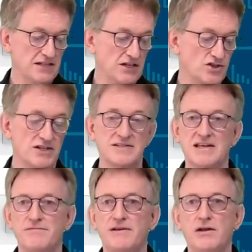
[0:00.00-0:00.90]
Just
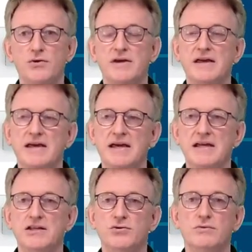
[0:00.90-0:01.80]
have a look
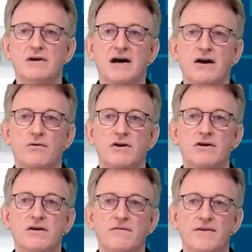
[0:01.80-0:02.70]
into our
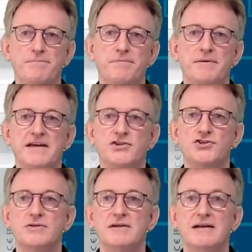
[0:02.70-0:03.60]
web page.